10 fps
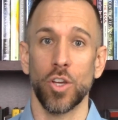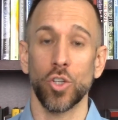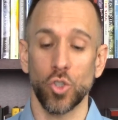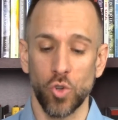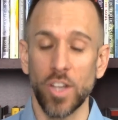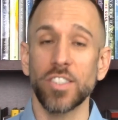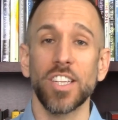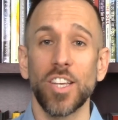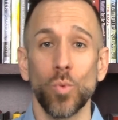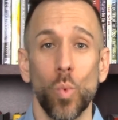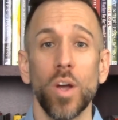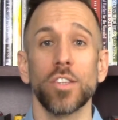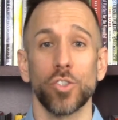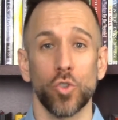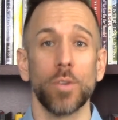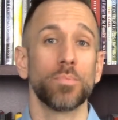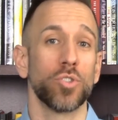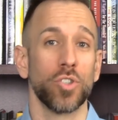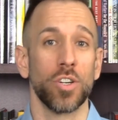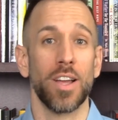trust in what the
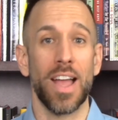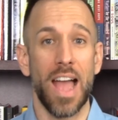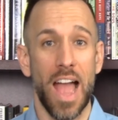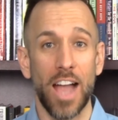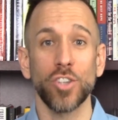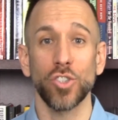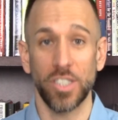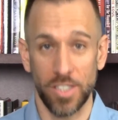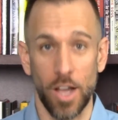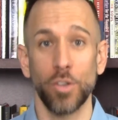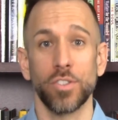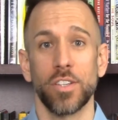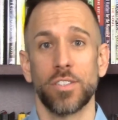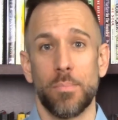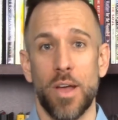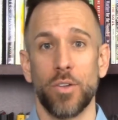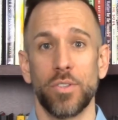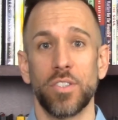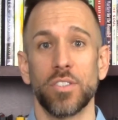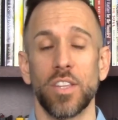scripture actually tells us about
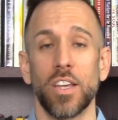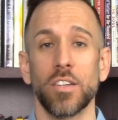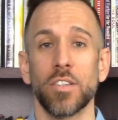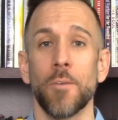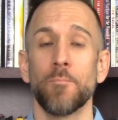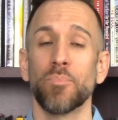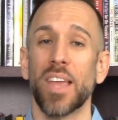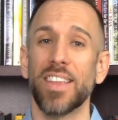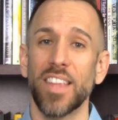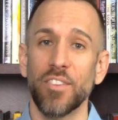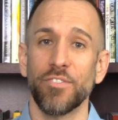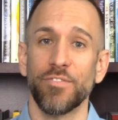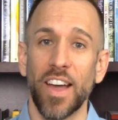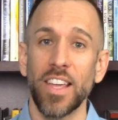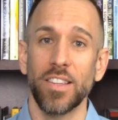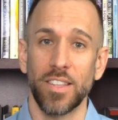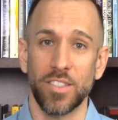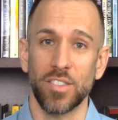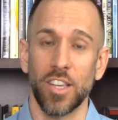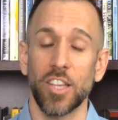these things, and then fight these
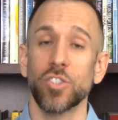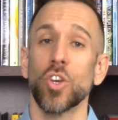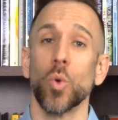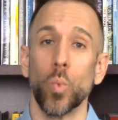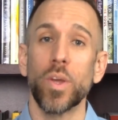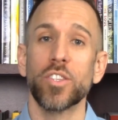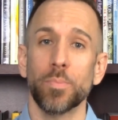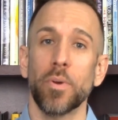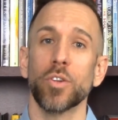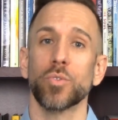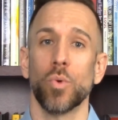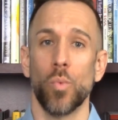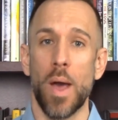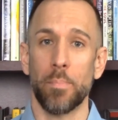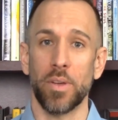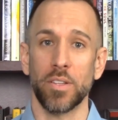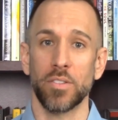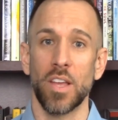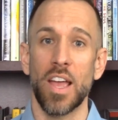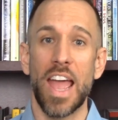things with spiritual weapons.
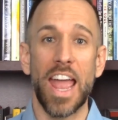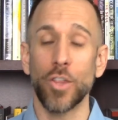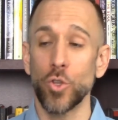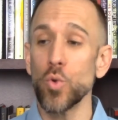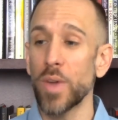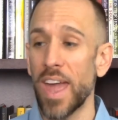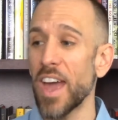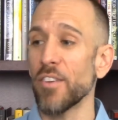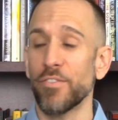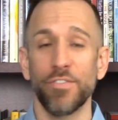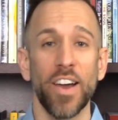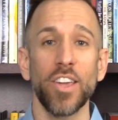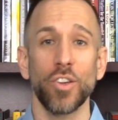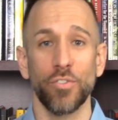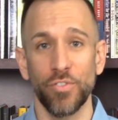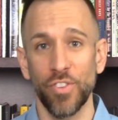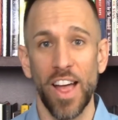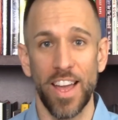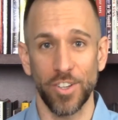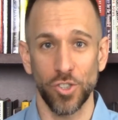And you can't fight your
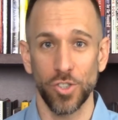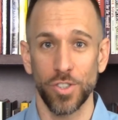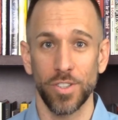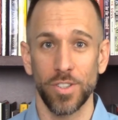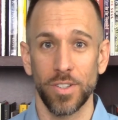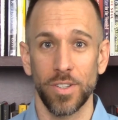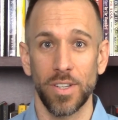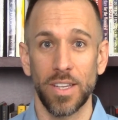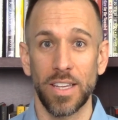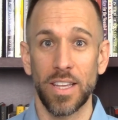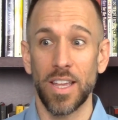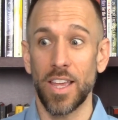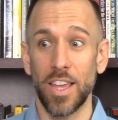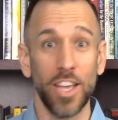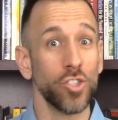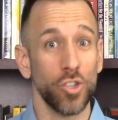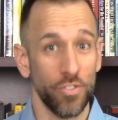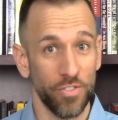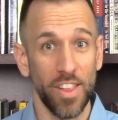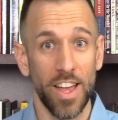flesh. It's your
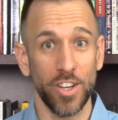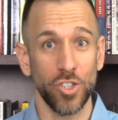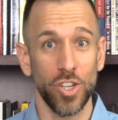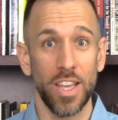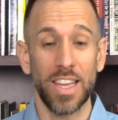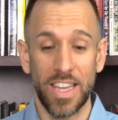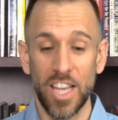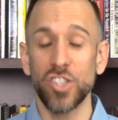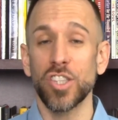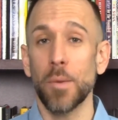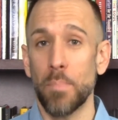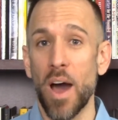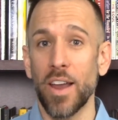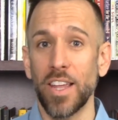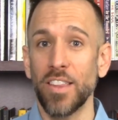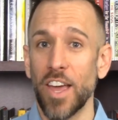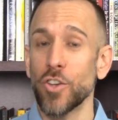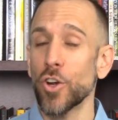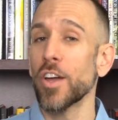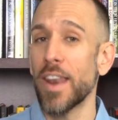flesh. It's the body that
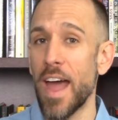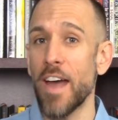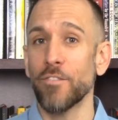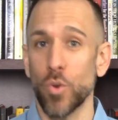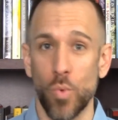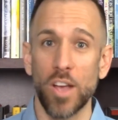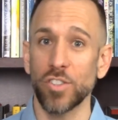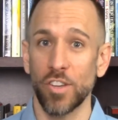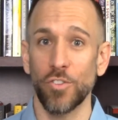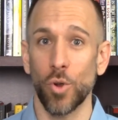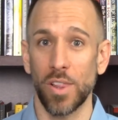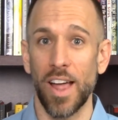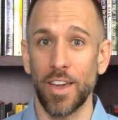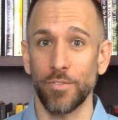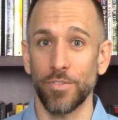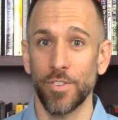you're going to have the rest of your life.